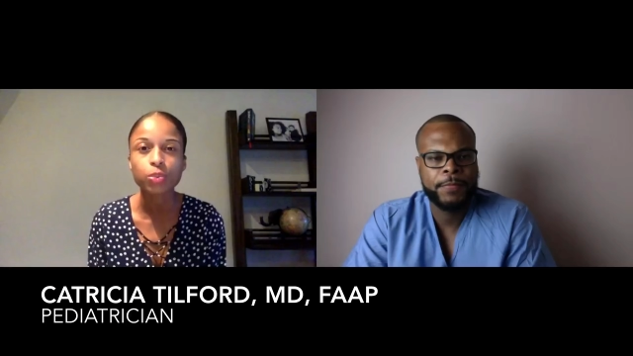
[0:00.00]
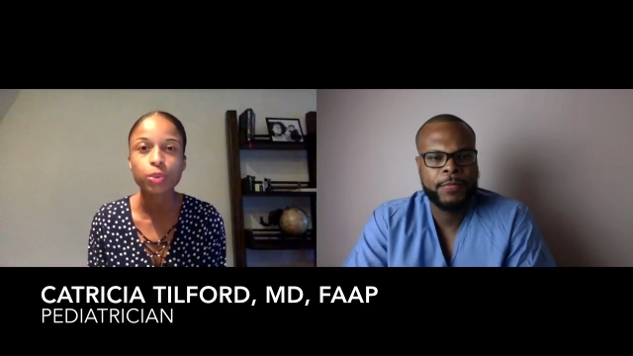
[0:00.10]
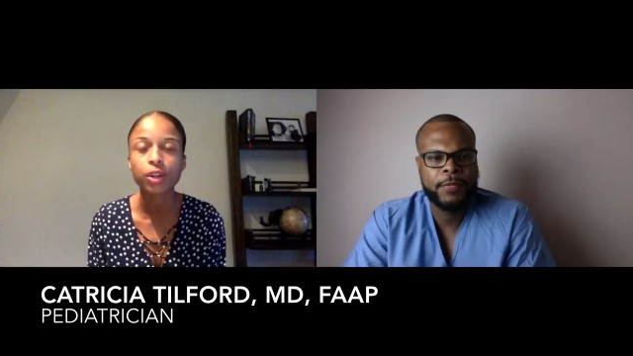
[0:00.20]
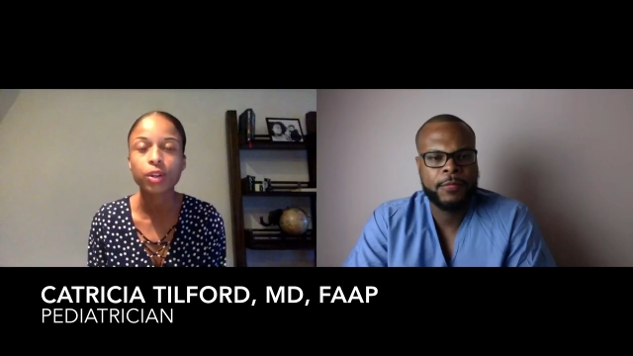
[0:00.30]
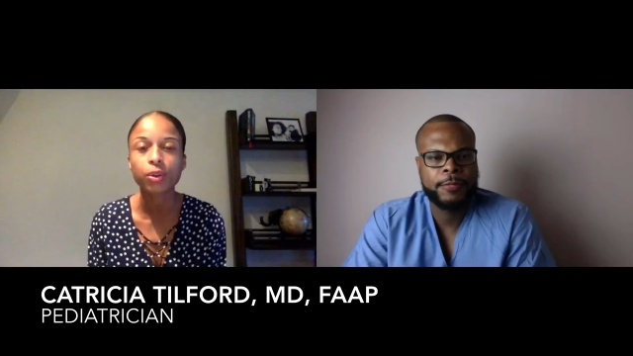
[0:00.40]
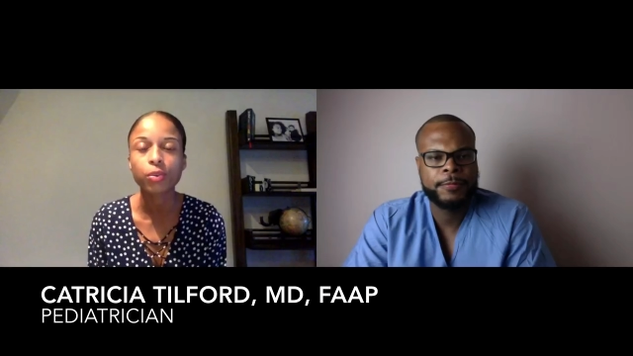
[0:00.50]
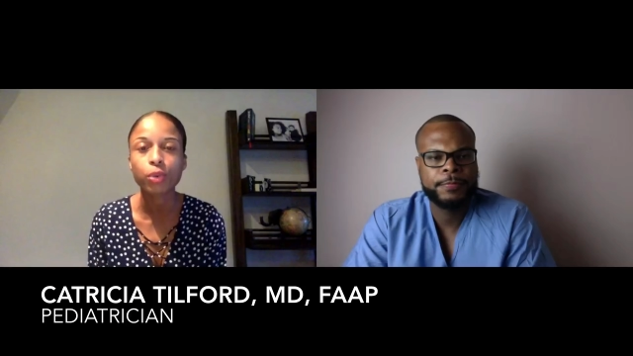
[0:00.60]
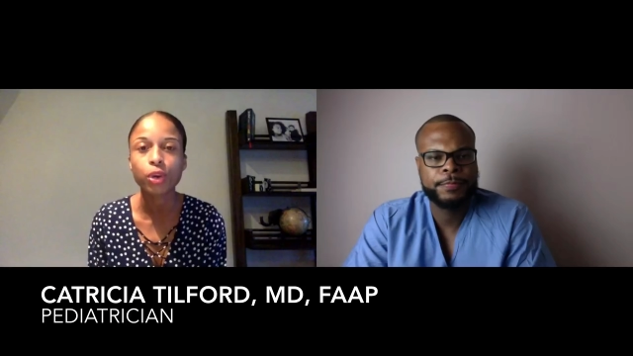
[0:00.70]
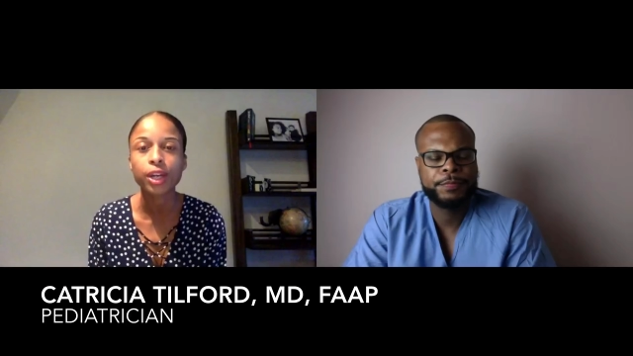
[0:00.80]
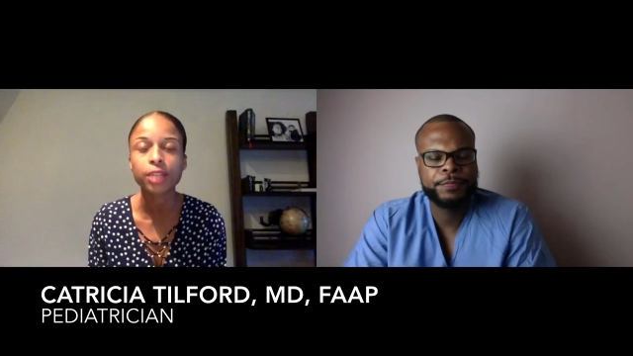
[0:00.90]
Speaker 1: wanted a little
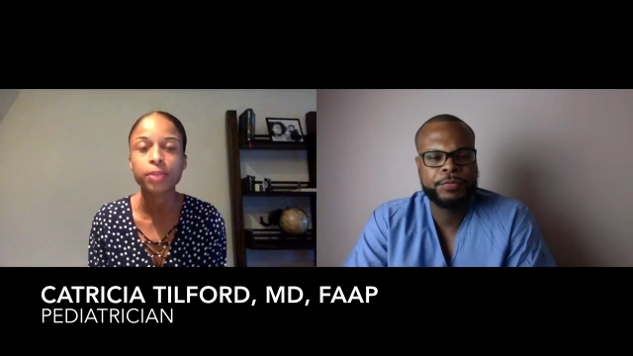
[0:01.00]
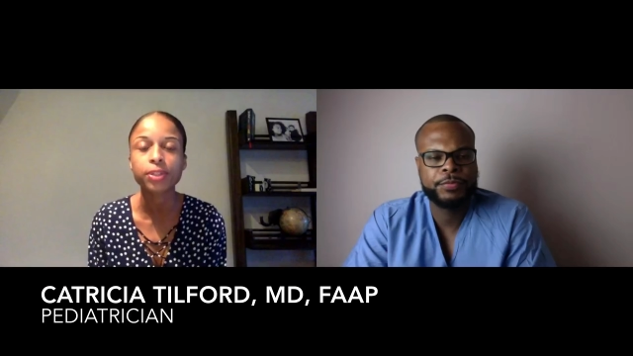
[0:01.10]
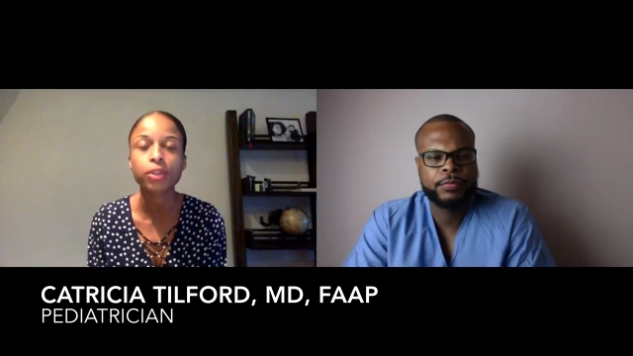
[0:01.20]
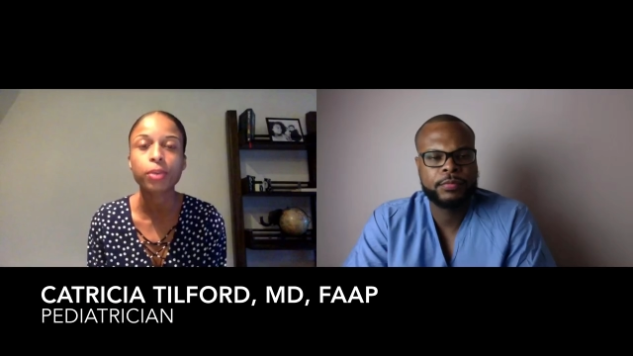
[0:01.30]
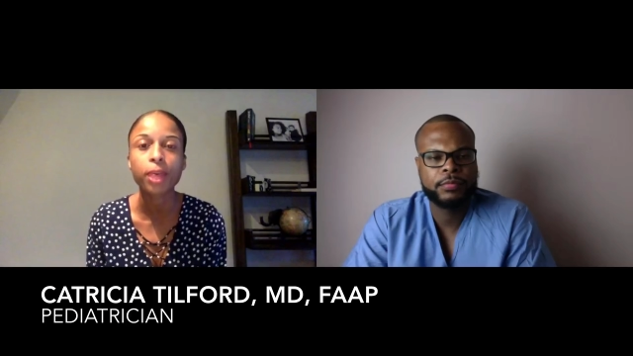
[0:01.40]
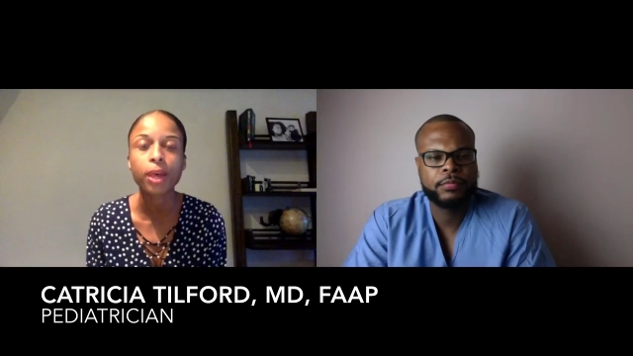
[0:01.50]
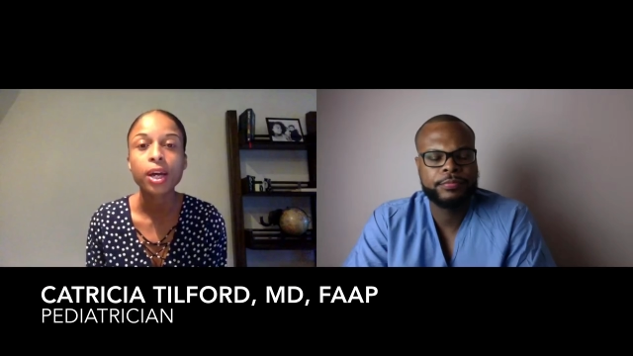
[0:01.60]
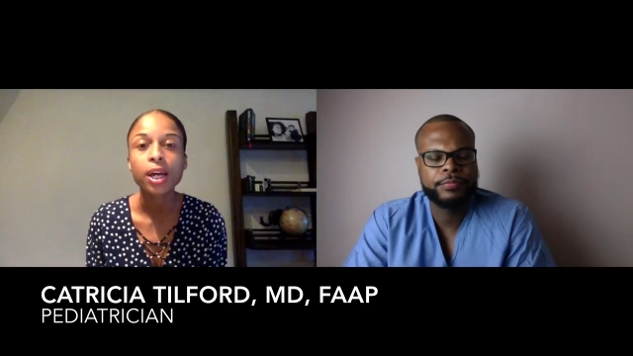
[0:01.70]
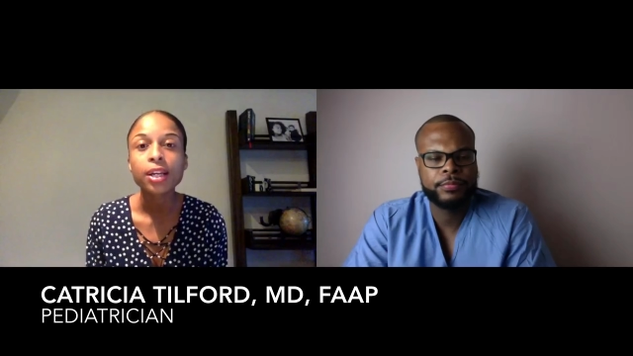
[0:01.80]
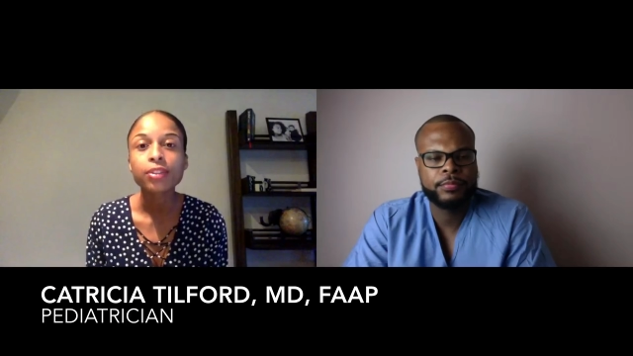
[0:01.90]
more experience under my belt,
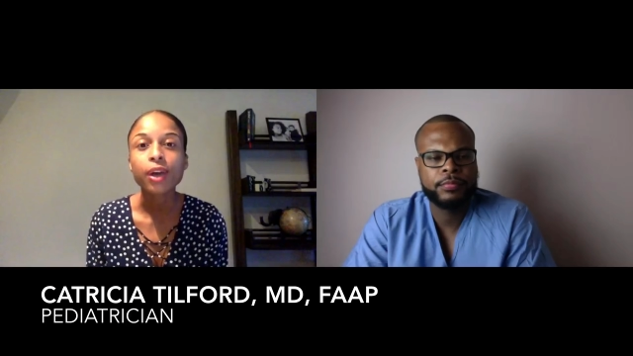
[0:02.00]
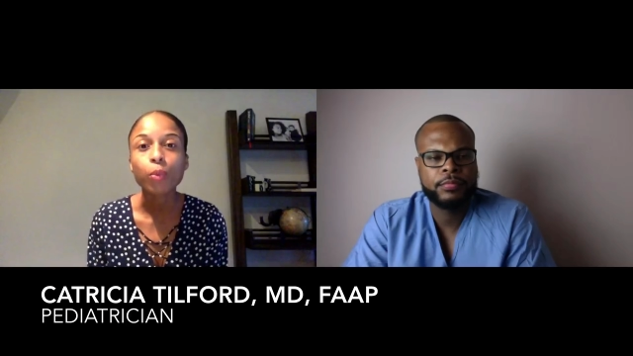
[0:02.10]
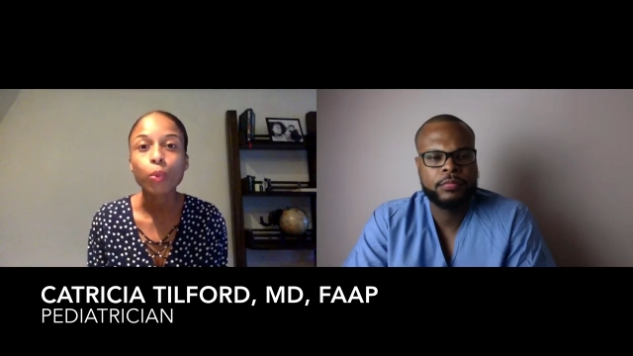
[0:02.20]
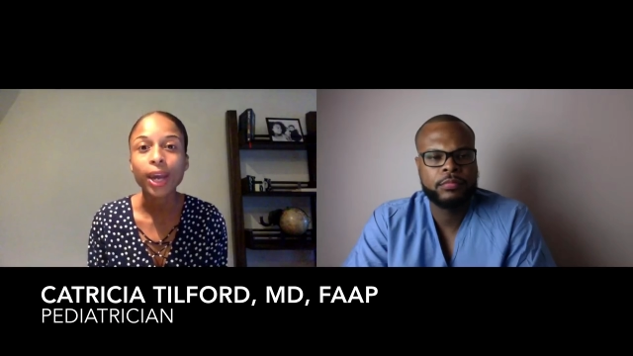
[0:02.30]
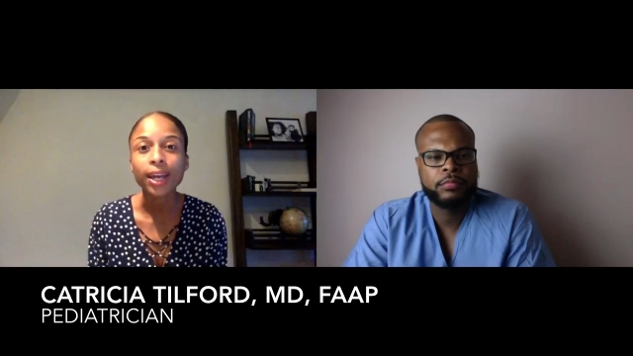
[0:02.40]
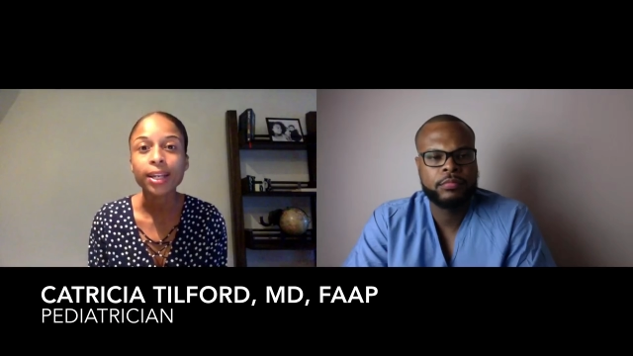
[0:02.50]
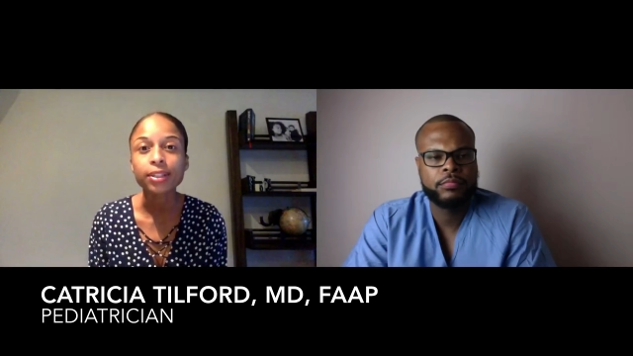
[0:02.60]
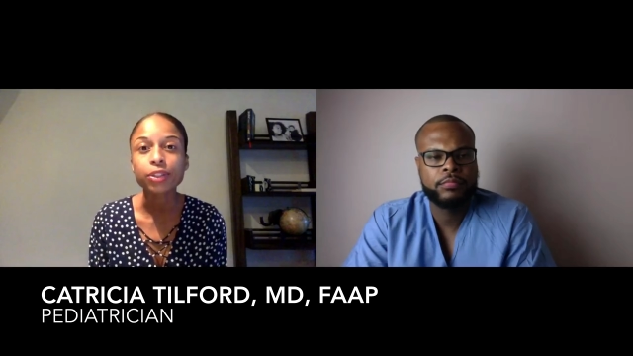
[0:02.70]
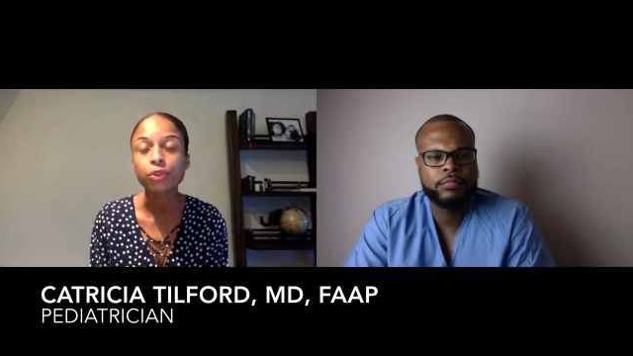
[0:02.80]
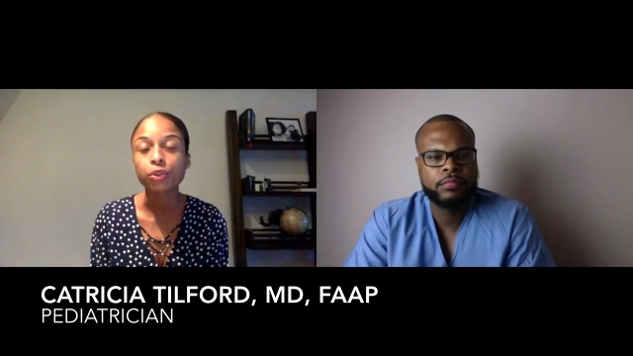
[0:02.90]
so I went
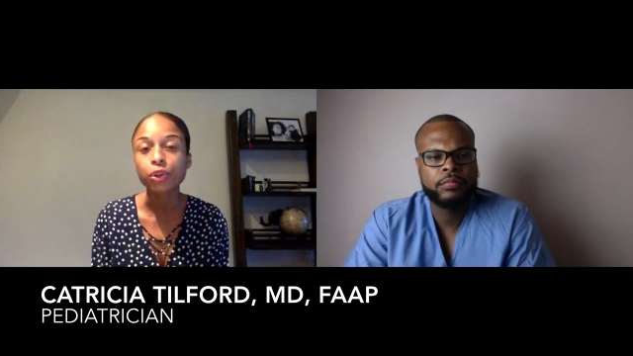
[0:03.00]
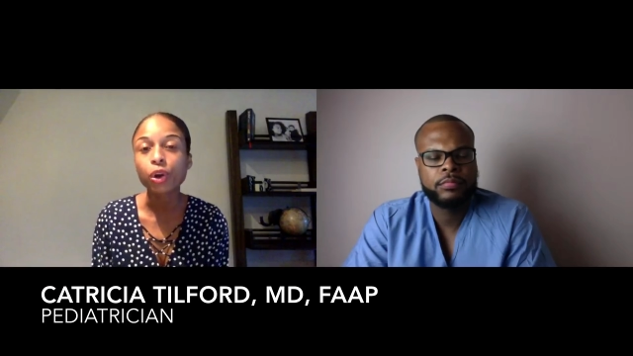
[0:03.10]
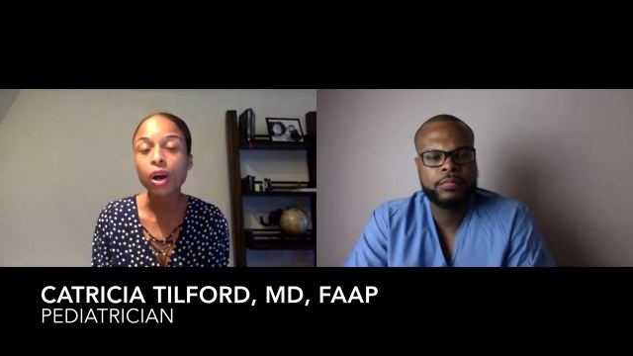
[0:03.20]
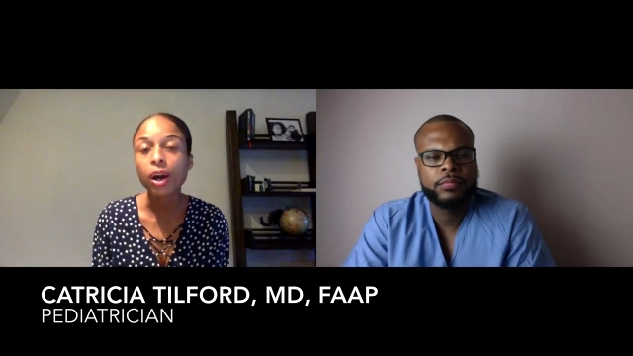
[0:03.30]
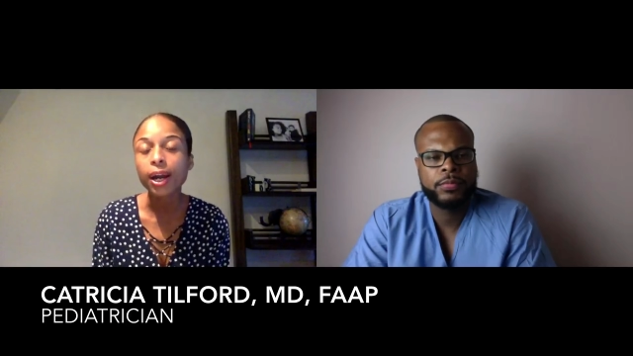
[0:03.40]
to New York